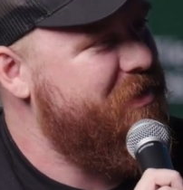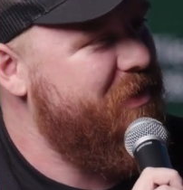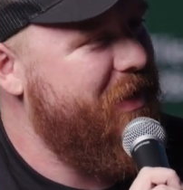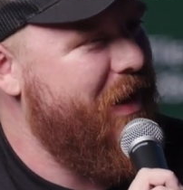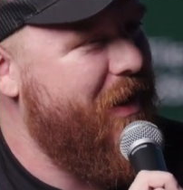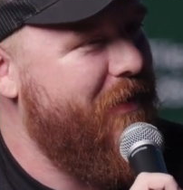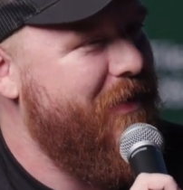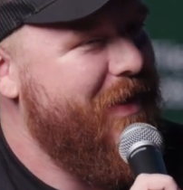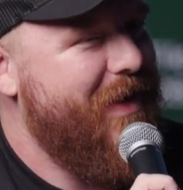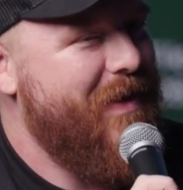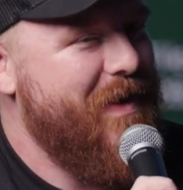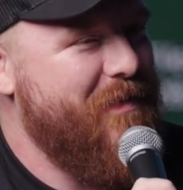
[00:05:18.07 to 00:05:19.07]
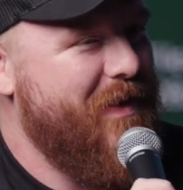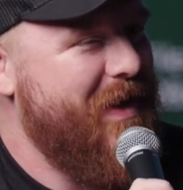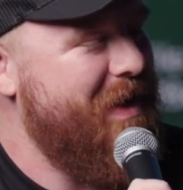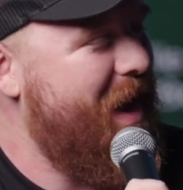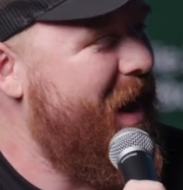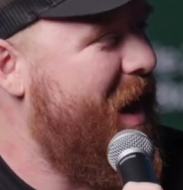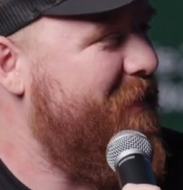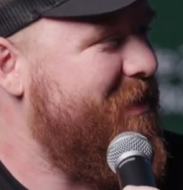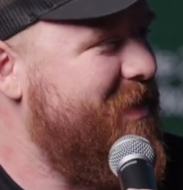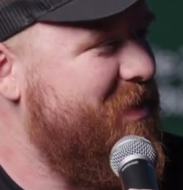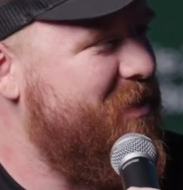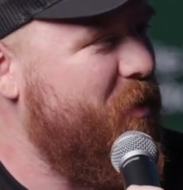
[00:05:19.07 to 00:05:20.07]
studio.
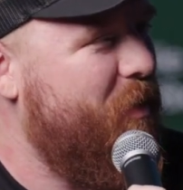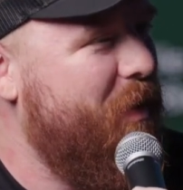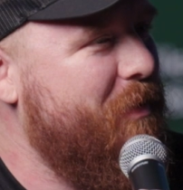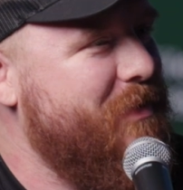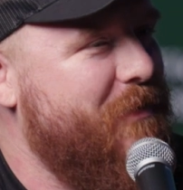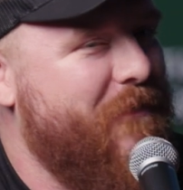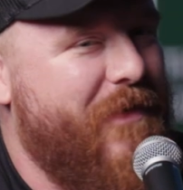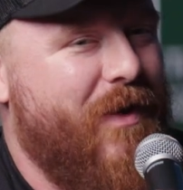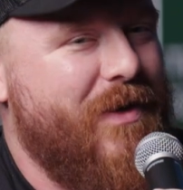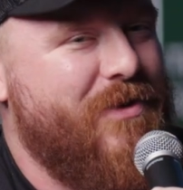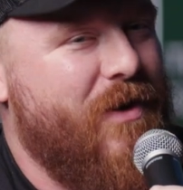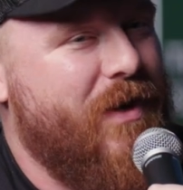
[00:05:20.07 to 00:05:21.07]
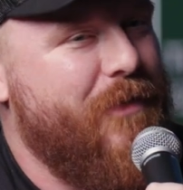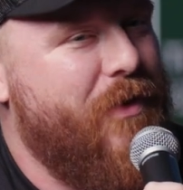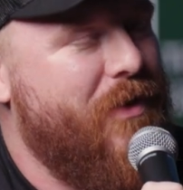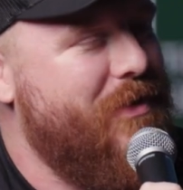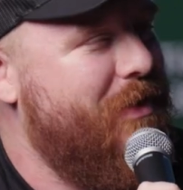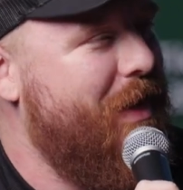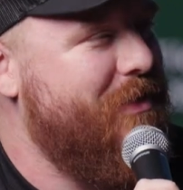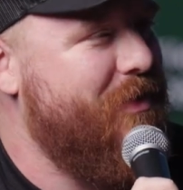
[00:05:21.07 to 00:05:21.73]
Obviously, story was a very strong component to that.